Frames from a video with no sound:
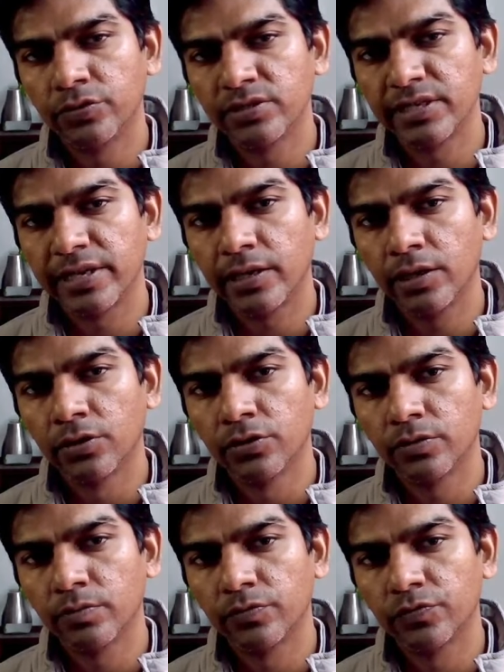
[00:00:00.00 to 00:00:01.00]
second
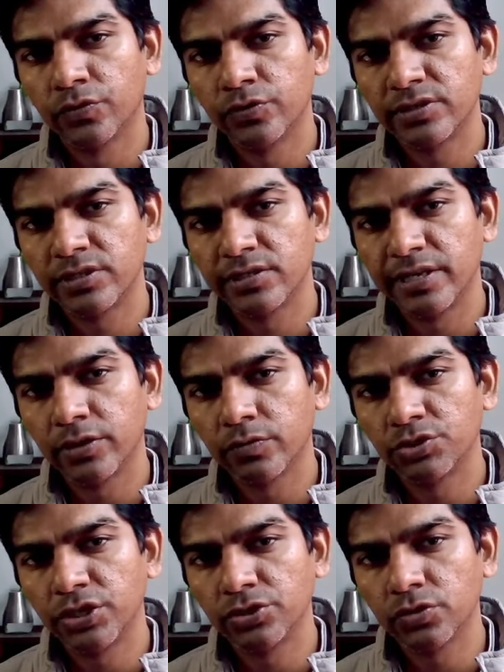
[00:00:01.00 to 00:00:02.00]
law, force is rate of
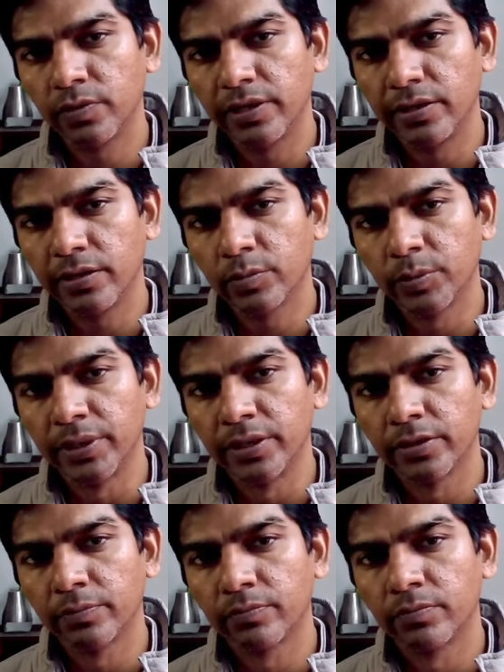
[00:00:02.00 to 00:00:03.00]
change of linear
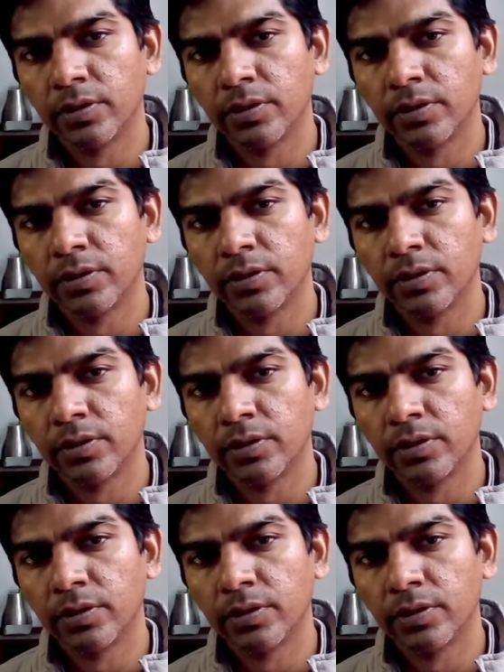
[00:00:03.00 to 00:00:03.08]
momentum.